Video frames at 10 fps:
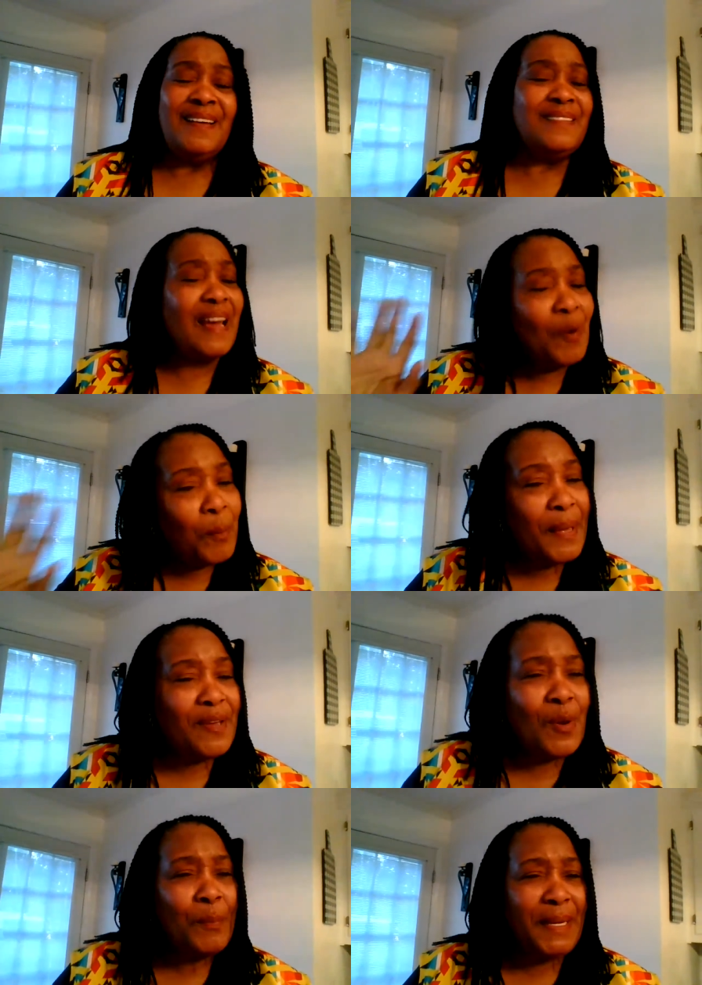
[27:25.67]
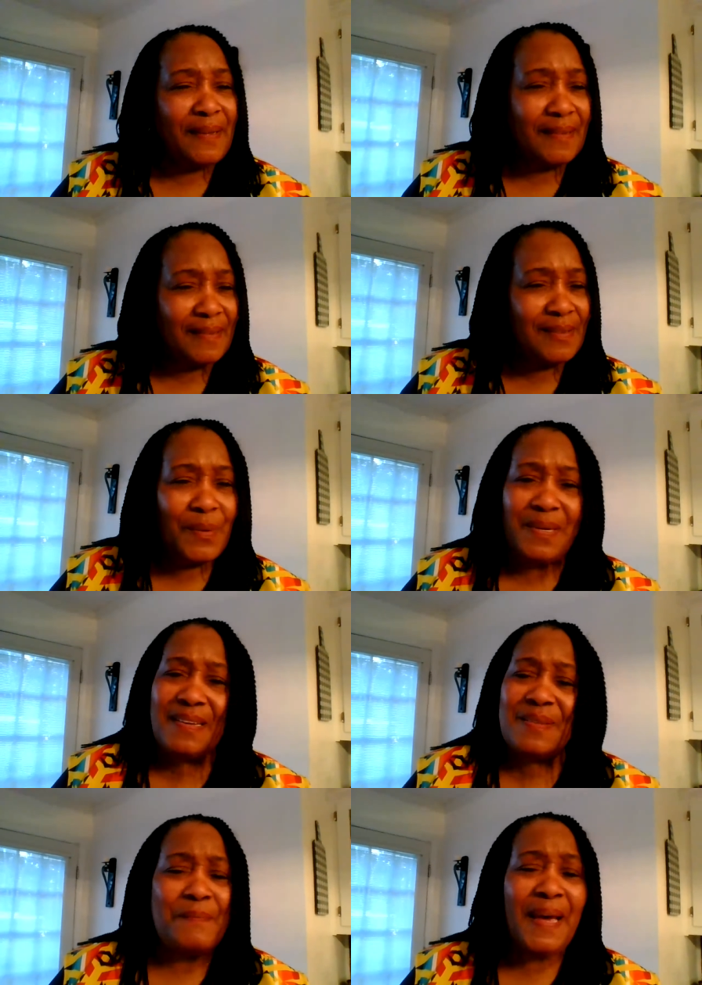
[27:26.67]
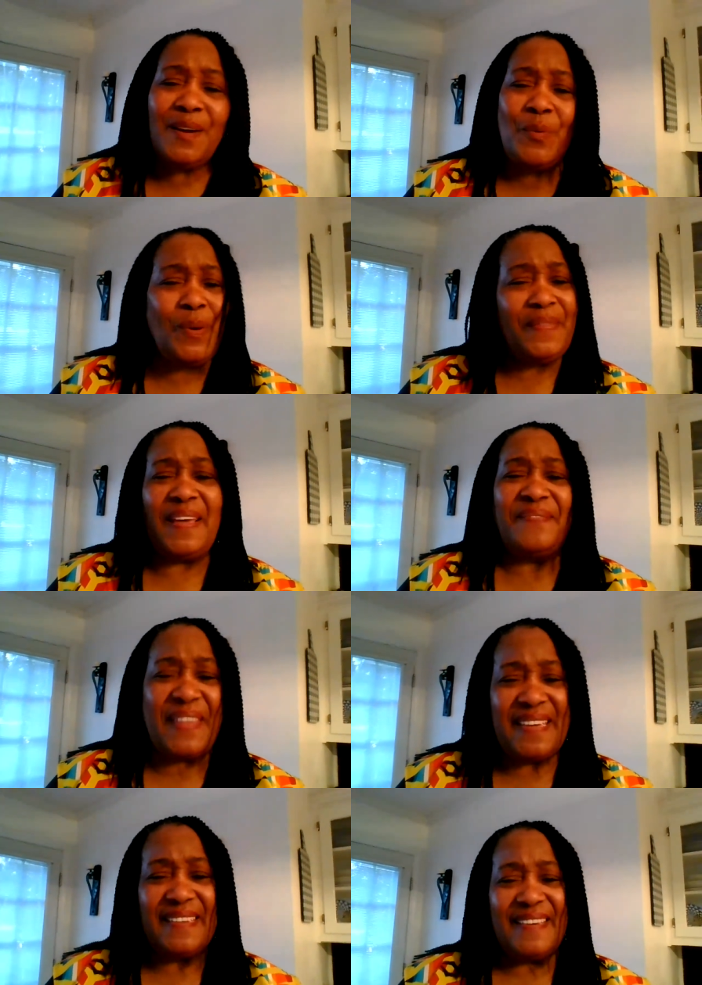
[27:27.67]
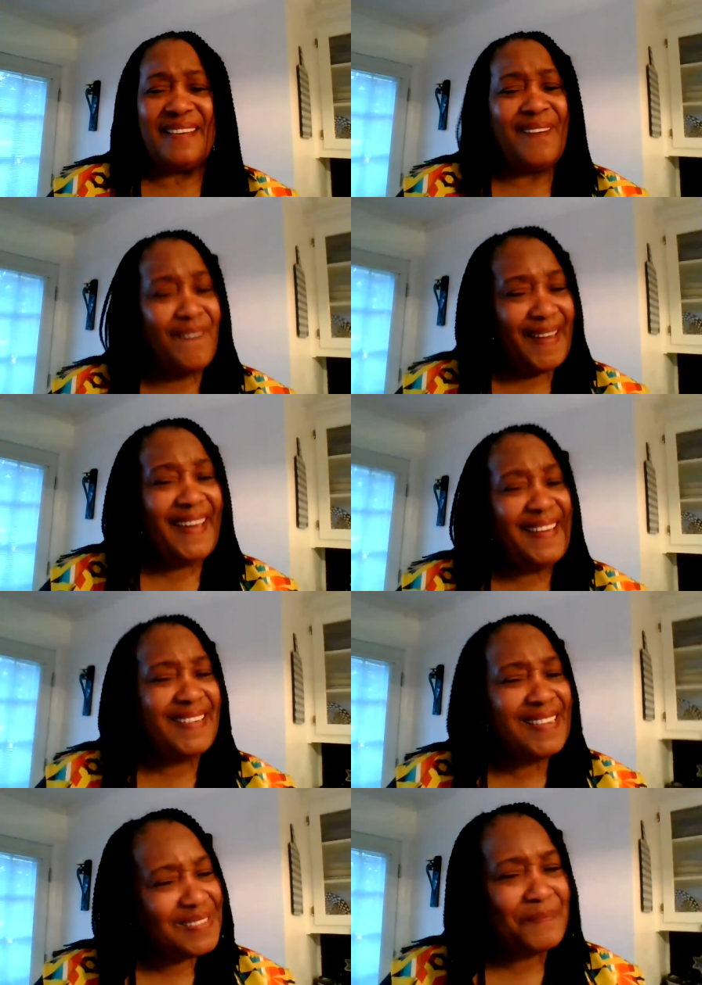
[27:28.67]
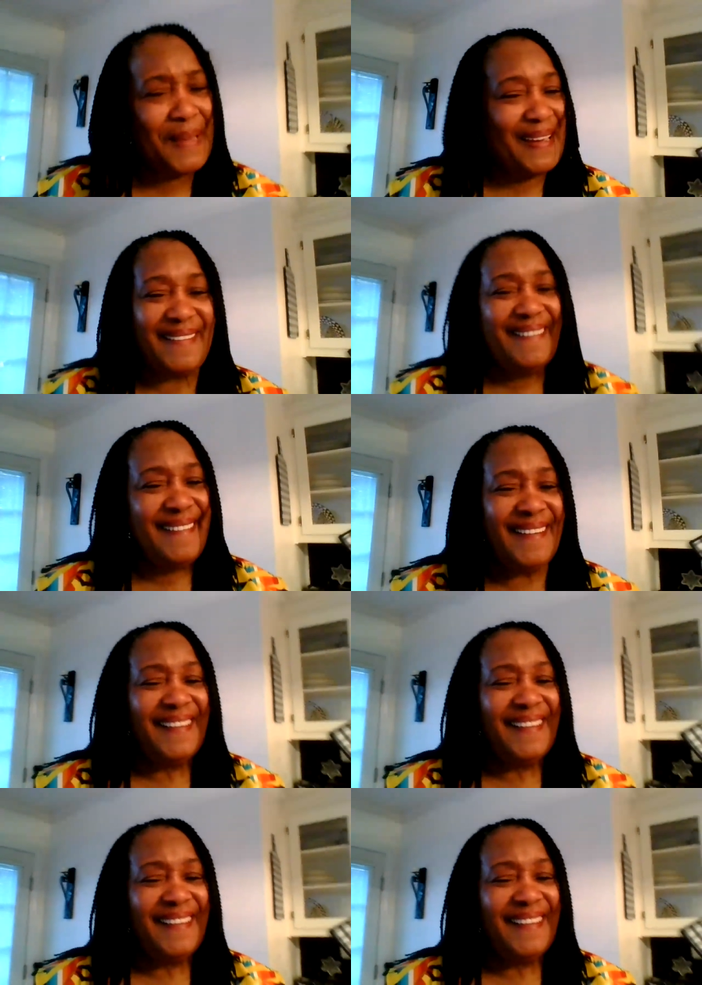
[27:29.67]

They don't pay your bills. So it doesn't matter what they think. Okay? It doesn't matter.